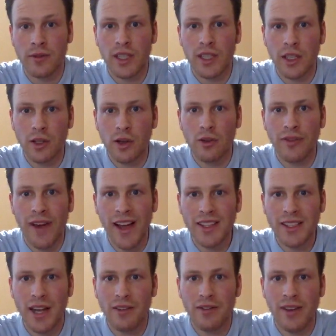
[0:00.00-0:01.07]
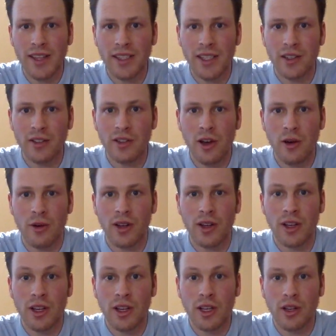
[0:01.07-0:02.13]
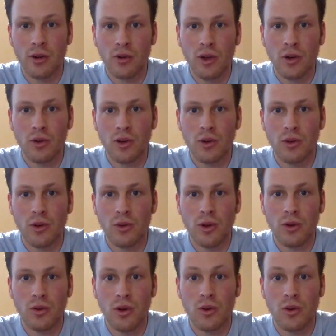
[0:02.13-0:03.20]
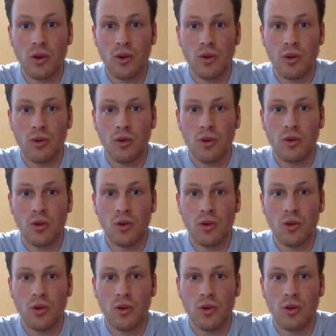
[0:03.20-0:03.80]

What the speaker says: Can you go fast? How fast can you go? Go, go, go, go, go, go, go, go, go,